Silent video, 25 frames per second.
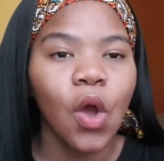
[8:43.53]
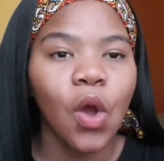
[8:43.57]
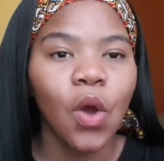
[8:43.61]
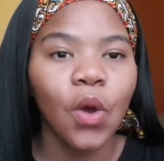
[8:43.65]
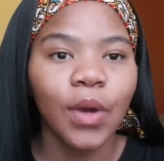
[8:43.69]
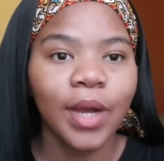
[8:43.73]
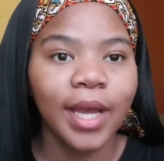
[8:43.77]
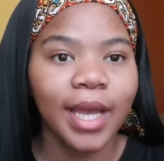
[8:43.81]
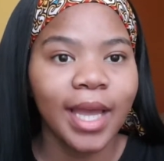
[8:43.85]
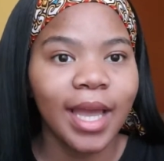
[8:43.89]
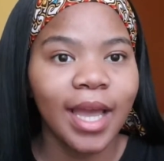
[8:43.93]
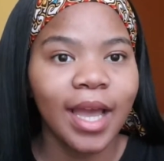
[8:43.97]

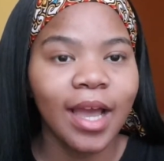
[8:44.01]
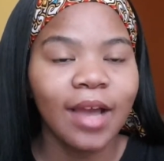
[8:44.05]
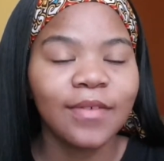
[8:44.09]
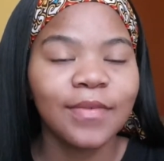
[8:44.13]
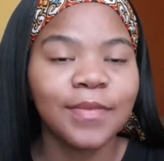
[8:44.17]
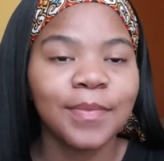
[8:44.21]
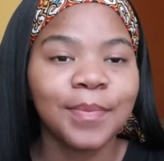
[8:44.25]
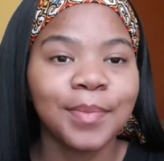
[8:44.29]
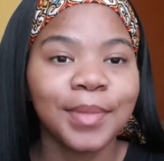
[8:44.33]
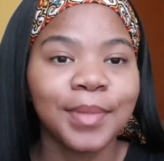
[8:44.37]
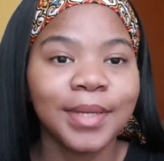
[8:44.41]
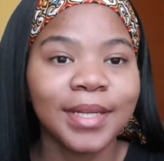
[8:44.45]
okay
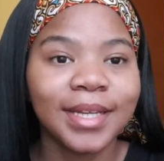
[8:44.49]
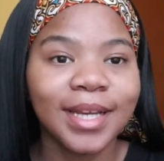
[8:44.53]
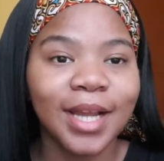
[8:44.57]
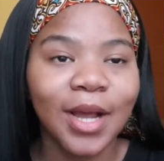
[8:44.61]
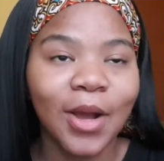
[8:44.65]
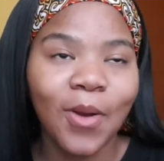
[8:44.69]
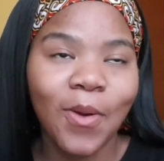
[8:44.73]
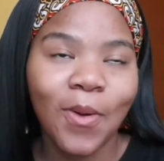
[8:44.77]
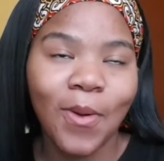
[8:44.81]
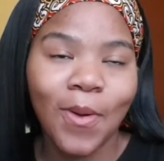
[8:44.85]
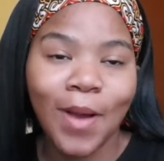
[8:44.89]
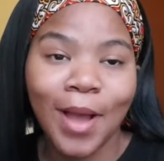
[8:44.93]
i've been a
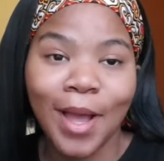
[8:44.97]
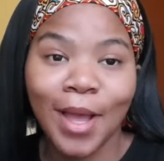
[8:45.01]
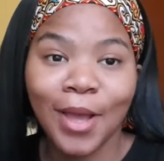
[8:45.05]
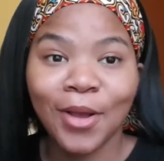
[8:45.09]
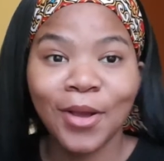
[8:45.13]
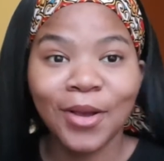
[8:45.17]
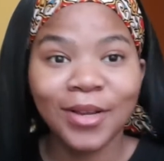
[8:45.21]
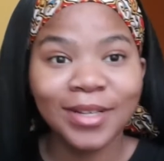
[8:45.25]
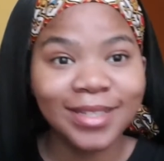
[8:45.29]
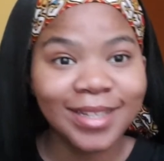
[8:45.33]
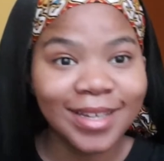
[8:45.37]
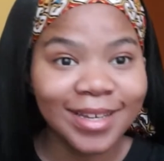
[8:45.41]
choir
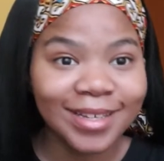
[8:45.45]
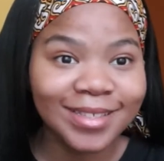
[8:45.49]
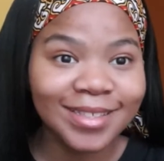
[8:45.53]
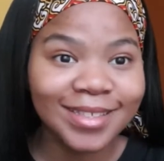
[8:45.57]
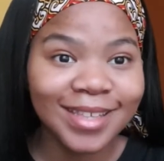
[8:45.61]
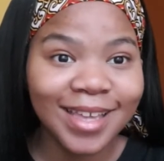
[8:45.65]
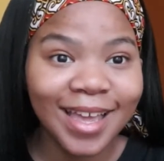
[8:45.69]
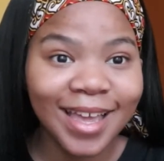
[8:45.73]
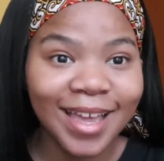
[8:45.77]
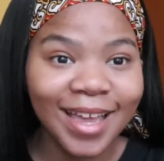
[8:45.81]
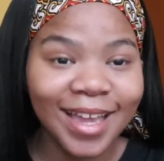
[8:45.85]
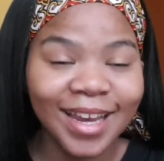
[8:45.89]
conductor
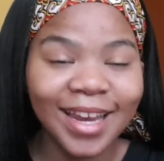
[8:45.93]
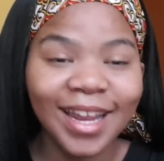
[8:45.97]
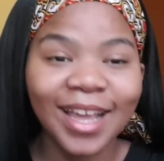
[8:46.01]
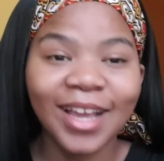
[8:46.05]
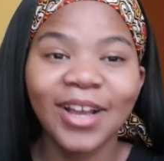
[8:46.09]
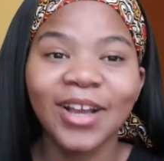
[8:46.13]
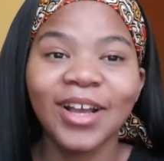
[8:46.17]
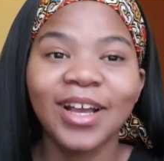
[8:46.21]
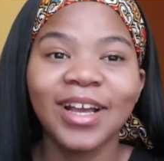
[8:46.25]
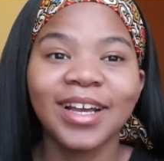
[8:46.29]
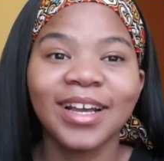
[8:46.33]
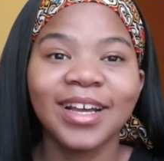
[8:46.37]
like
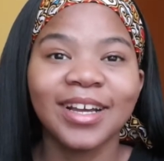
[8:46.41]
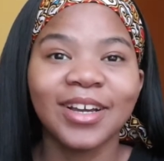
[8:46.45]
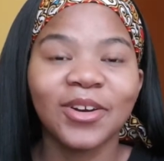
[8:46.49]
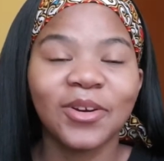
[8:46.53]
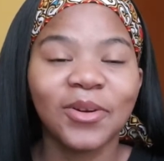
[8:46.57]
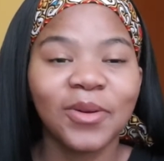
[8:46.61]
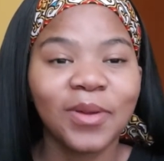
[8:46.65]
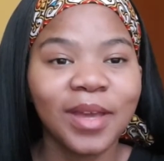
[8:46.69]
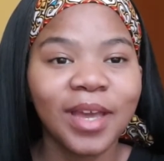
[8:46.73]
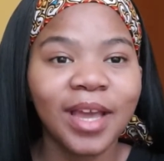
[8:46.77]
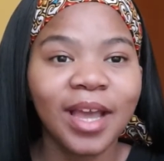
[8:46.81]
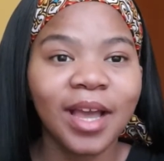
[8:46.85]

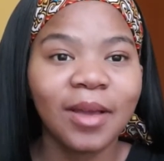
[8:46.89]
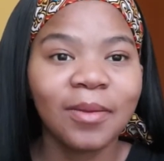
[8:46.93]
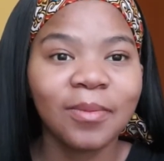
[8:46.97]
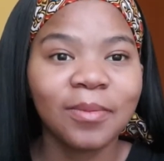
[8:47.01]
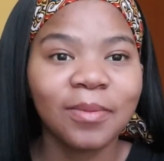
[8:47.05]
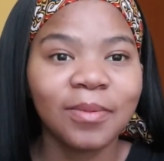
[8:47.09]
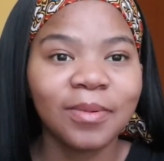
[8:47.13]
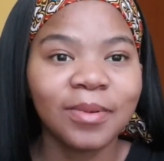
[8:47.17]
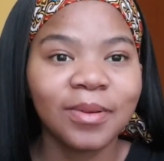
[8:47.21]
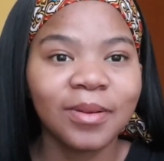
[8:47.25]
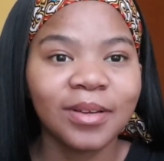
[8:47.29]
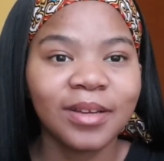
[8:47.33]
growing up
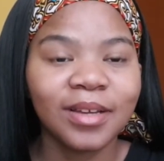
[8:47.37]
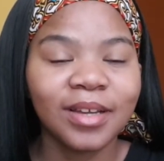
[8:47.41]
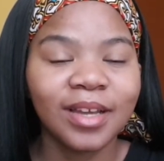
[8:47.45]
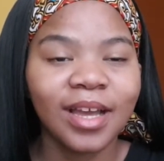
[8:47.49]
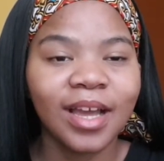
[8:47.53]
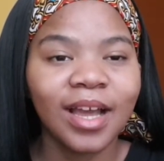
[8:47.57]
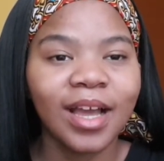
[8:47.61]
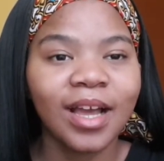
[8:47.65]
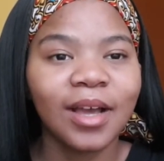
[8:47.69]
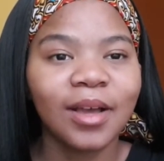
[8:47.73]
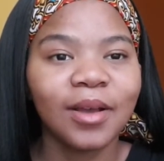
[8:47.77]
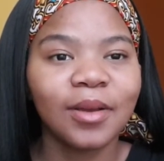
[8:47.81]

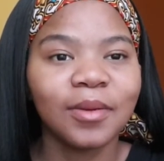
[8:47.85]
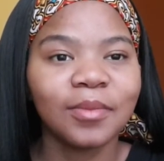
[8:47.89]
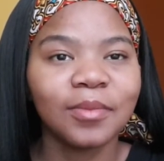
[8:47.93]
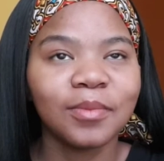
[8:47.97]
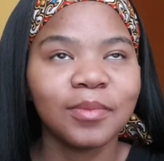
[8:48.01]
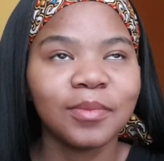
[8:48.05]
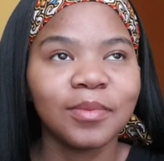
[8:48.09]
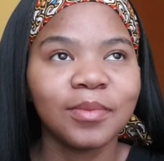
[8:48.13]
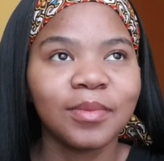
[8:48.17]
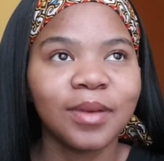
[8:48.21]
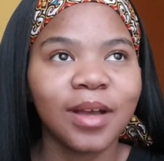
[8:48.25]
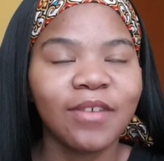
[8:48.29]

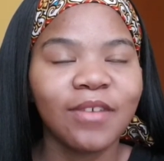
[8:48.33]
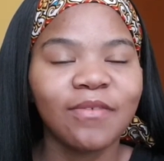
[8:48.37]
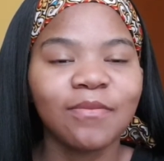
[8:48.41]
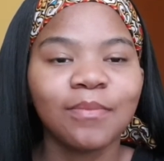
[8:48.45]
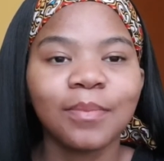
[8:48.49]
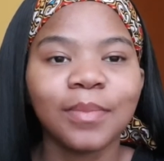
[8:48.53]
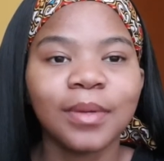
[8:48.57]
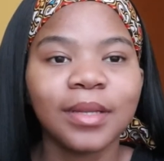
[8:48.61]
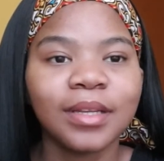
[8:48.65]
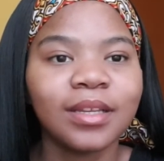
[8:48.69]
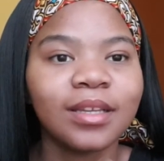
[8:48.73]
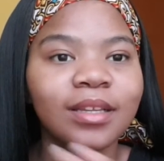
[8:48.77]
um i've
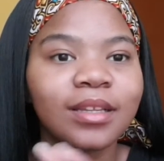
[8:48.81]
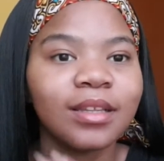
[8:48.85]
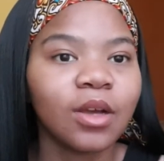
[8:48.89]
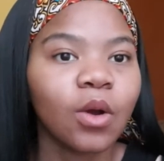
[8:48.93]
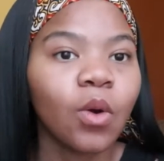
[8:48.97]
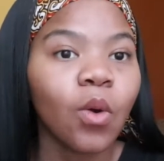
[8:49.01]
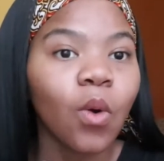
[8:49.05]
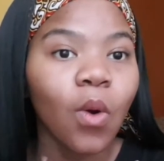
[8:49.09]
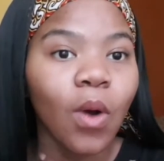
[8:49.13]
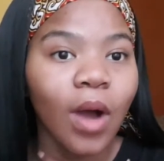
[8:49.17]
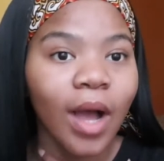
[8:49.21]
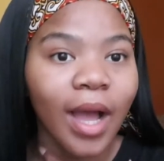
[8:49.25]
been in the
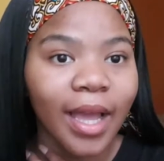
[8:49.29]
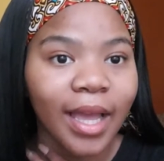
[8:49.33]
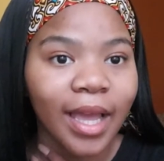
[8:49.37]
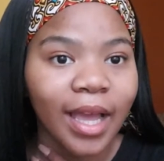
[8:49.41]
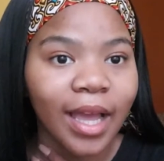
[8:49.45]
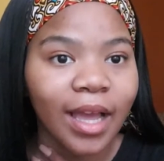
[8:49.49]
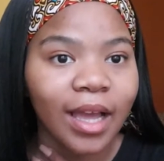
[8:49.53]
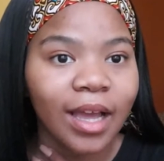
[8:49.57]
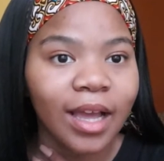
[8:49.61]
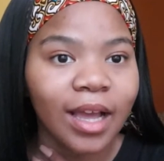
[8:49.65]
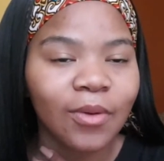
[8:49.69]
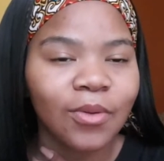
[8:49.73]

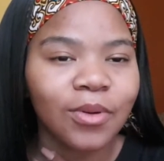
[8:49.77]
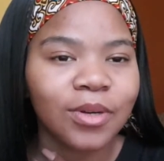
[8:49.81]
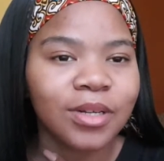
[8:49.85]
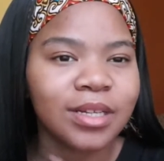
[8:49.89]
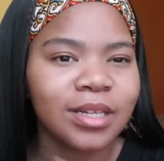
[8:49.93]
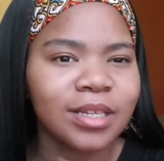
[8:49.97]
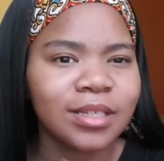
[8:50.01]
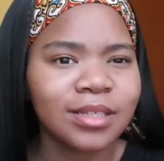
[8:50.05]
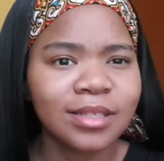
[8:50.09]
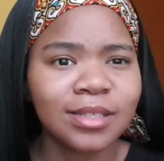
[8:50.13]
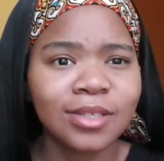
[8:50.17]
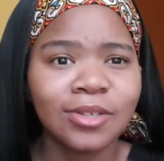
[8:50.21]
choir i wouldn't
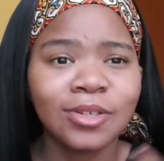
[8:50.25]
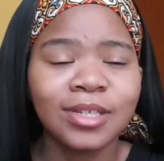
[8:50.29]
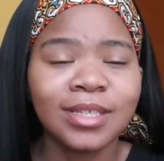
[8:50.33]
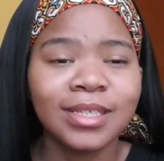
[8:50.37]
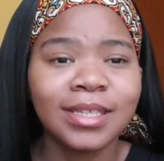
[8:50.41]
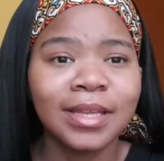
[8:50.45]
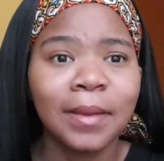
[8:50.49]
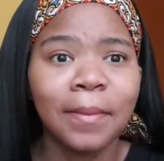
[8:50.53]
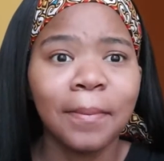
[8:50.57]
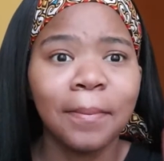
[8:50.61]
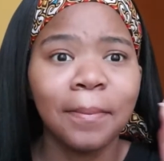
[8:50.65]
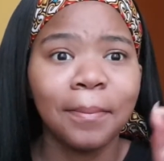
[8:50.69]

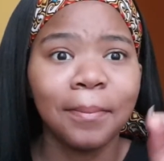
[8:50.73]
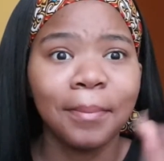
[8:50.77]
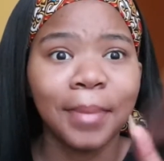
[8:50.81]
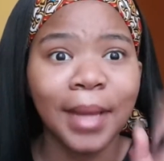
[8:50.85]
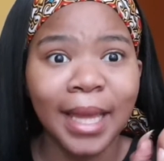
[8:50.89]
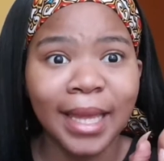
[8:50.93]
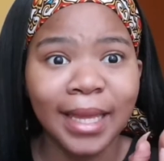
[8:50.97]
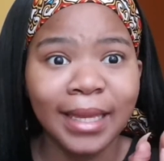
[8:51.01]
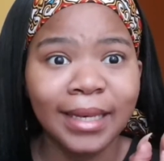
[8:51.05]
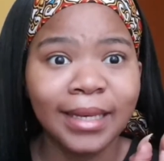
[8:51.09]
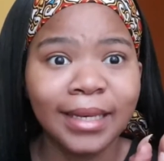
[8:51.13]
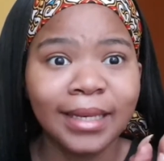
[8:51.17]
necessarily
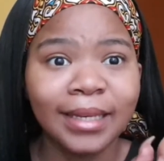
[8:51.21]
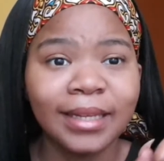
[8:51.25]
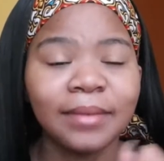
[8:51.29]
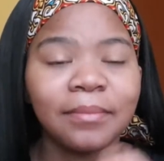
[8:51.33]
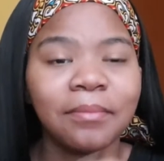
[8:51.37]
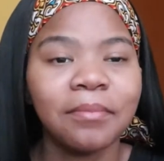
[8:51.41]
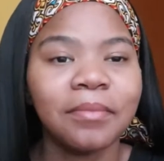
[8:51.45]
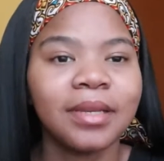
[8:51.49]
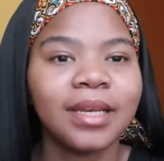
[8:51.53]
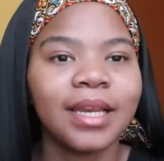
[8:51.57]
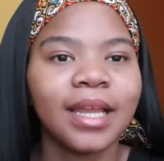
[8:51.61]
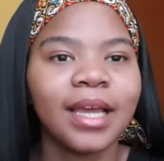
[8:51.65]
band
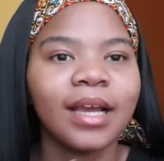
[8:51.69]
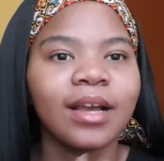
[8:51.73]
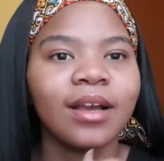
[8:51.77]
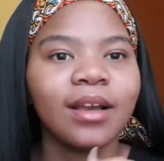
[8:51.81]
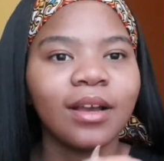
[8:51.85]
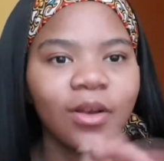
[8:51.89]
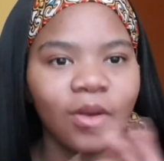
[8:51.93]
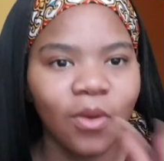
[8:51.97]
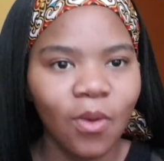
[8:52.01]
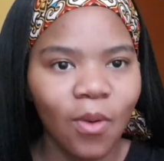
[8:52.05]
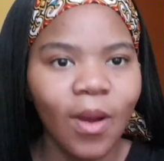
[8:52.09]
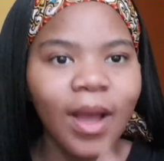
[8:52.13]
but like
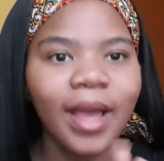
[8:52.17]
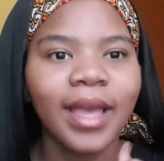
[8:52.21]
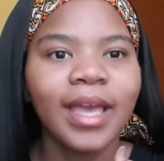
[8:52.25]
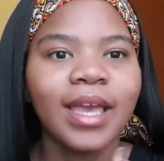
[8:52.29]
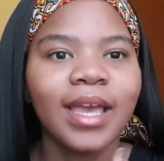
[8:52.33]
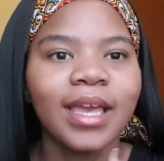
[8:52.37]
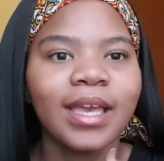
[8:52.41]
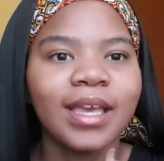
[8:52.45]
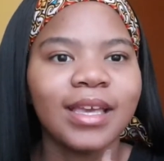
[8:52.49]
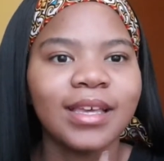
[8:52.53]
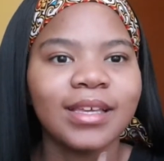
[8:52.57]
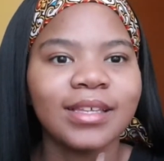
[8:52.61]
choir
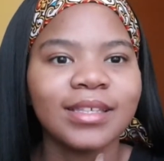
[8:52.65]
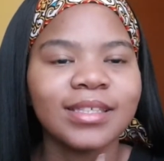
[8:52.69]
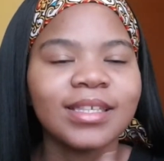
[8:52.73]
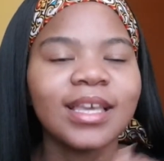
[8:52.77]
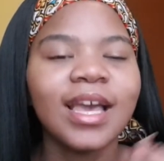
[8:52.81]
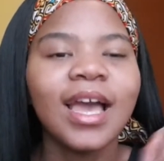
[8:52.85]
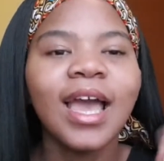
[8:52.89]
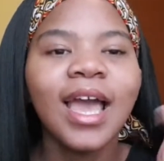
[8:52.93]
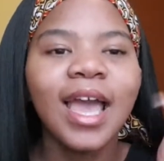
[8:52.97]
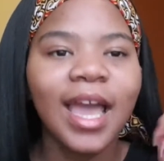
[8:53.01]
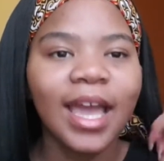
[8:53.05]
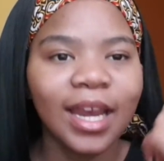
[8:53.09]
is
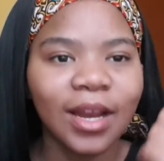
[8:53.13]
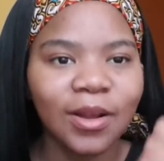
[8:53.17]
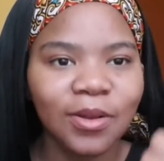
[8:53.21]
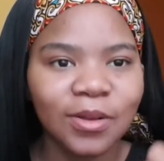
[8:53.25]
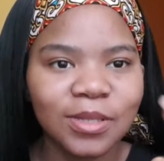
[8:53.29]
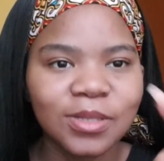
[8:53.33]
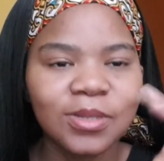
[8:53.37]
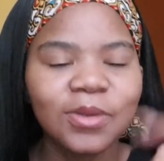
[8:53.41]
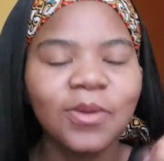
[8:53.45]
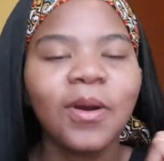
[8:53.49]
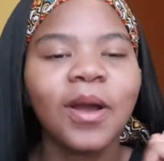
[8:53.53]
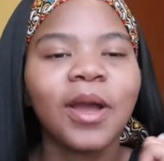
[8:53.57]
and i
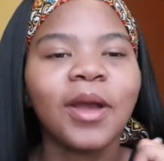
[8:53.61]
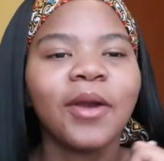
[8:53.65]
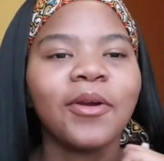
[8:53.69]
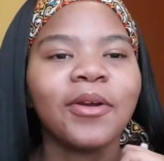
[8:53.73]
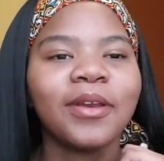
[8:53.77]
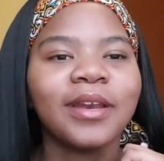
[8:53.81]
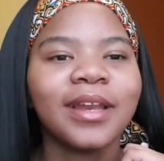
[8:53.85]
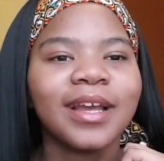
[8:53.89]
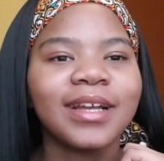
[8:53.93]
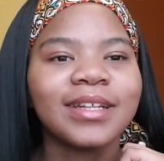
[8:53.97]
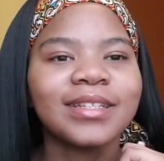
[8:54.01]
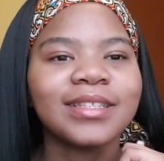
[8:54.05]
was a choir
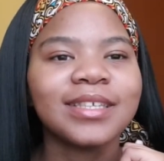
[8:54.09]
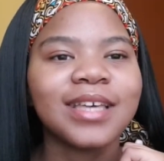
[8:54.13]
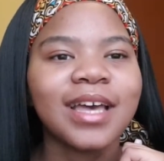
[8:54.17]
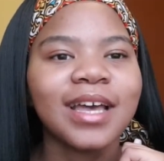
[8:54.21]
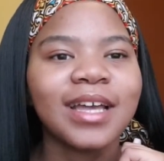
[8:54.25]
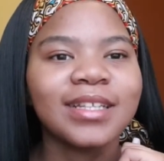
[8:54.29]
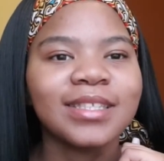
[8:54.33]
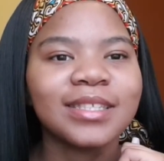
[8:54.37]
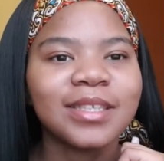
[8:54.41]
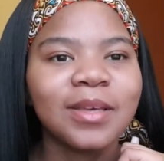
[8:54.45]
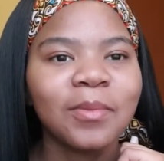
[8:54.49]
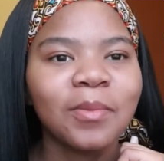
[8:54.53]
conductor
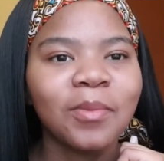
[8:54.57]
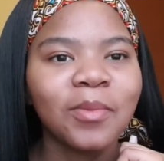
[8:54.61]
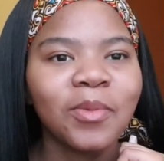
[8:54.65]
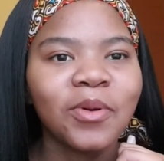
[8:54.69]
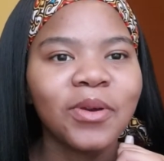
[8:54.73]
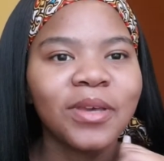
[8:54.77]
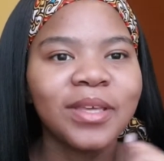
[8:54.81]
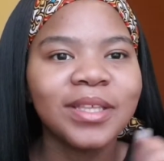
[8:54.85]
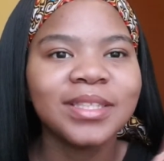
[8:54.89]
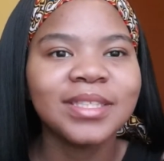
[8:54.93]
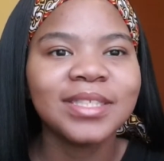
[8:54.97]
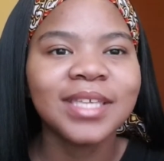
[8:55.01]
at some
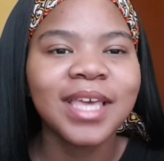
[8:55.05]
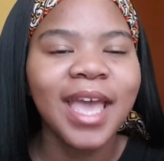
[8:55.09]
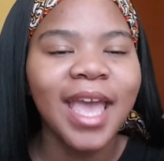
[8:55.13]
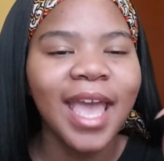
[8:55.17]
point